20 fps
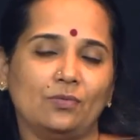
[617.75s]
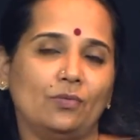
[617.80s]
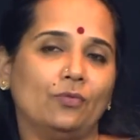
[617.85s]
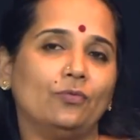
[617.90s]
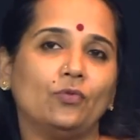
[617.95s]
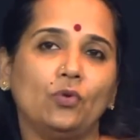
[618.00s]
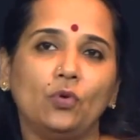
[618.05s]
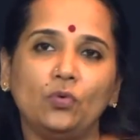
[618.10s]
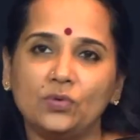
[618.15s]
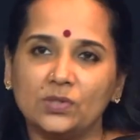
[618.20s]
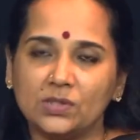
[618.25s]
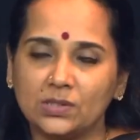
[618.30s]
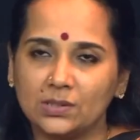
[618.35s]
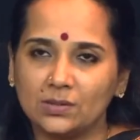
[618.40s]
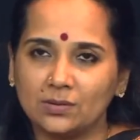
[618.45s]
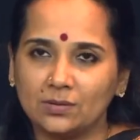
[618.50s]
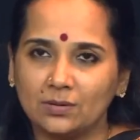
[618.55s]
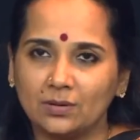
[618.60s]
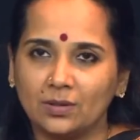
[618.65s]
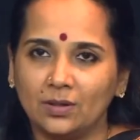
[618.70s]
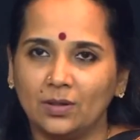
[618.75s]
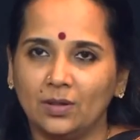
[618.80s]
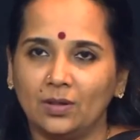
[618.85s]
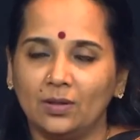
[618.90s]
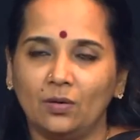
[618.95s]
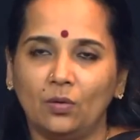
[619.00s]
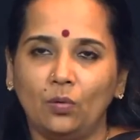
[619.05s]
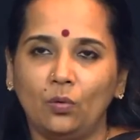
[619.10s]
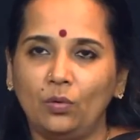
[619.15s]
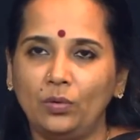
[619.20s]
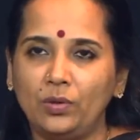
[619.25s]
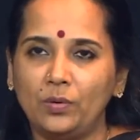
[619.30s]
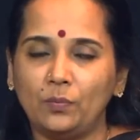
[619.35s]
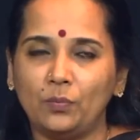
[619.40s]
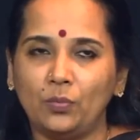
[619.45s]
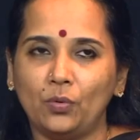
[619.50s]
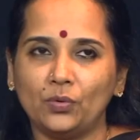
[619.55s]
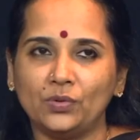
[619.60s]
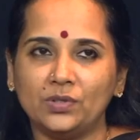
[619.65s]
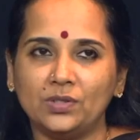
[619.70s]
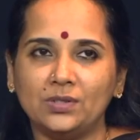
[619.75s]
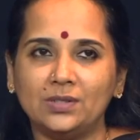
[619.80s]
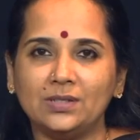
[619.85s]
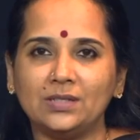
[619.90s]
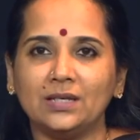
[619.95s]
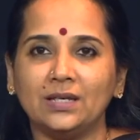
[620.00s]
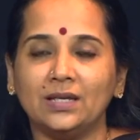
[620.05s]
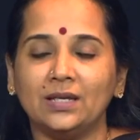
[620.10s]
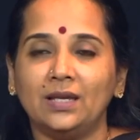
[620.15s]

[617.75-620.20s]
of course, all important.